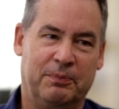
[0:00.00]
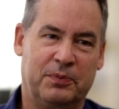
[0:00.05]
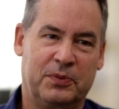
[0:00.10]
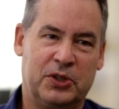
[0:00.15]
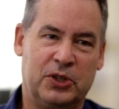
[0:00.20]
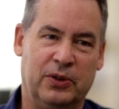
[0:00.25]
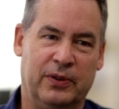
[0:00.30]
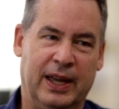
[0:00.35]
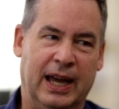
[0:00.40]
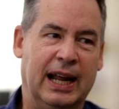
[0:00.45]

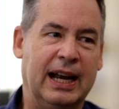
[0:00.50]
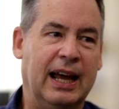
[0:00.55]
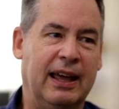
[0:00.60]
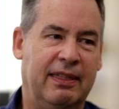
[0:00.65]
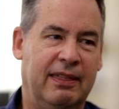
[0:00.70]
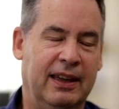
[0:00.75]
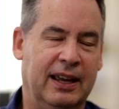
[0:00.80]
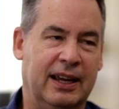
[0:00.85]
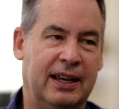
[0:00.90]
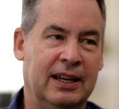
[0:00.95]
So that, I
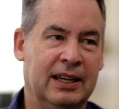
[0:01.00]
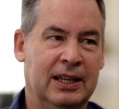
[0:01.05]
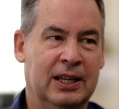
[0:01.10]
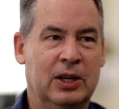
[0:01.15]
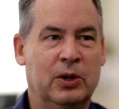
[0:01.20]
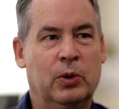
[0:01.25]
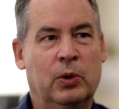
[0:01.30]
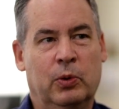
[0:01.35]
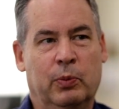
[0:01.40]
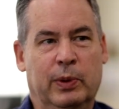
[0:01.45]
think,
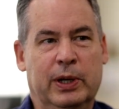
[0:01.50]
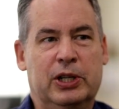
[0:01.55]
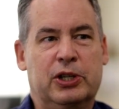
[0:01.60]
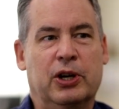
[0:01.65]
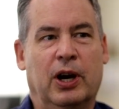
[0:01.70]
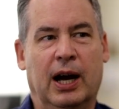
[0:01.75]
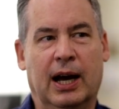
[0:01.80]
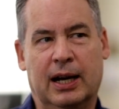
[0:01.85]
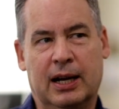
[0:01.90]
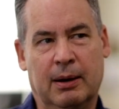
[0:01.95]
when we
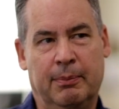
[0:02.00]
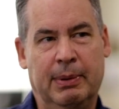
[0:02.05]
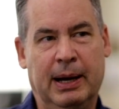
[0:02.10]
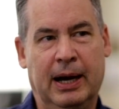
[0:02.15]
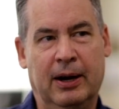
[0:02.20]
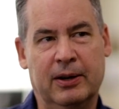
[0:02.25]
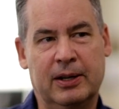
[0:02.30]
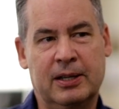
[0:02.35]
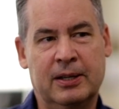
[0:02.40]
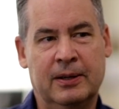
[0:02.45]
talk
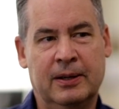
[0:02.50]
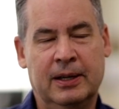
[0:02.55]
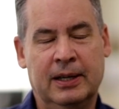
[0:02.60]
about